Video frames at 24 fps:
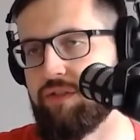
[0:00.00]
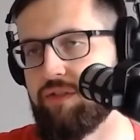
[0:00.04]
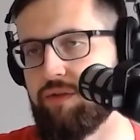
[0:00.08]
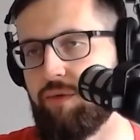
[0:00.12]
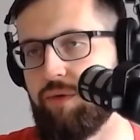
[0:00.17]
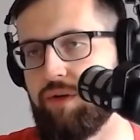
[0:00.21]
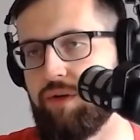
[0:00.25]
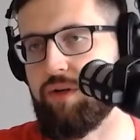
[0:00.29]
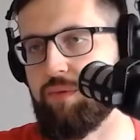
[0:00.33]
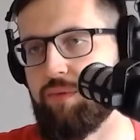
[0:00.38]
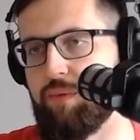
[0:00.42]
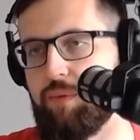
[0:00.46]
it's
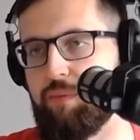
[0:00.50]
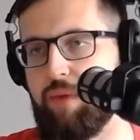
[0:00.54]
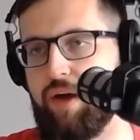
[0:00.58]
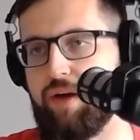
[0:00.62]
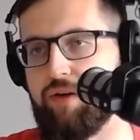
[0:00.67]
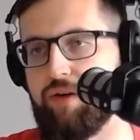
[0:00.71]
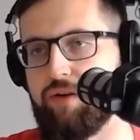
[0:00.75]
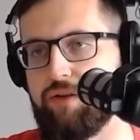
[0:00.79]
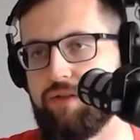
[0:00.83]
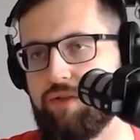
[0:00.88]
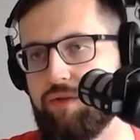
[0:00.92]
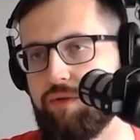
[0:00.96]
to be
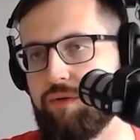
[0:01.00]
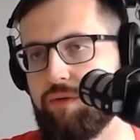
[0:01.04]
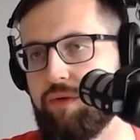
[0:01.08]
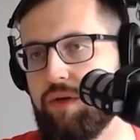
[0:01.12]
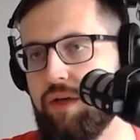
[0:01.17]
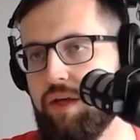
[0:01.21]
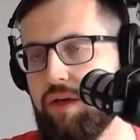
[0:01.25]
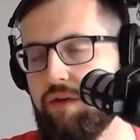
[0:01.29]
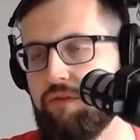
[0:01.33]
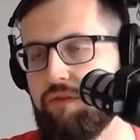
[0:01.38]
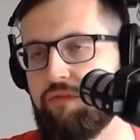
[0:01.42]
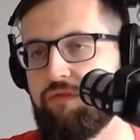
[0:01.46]
better to
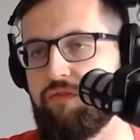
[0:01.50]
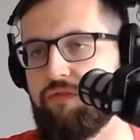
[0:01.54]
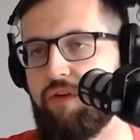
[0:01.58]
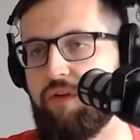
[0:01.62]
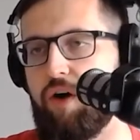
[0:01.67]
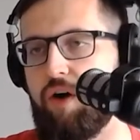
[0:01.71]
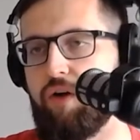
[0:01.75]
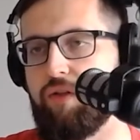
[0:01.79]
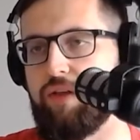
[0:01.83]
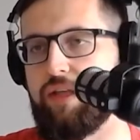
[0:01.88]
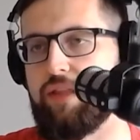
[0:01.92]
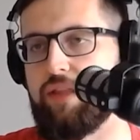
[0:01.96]

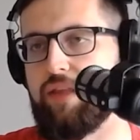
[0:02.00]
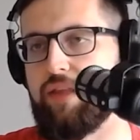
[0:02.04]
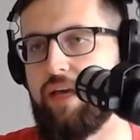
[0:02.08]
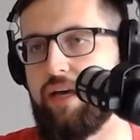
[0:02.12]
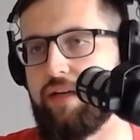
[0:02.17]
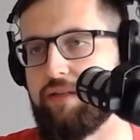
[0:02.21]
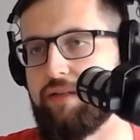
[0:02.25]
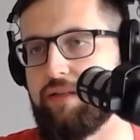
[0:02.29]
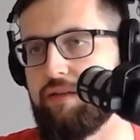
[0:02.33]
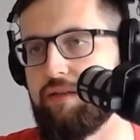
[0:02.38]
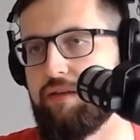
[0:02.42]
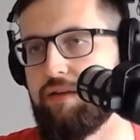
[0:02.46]
fall in
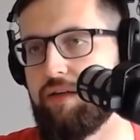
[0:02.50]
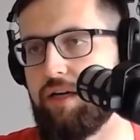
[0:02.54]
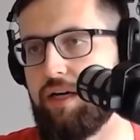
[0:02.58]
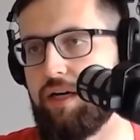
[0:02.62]
that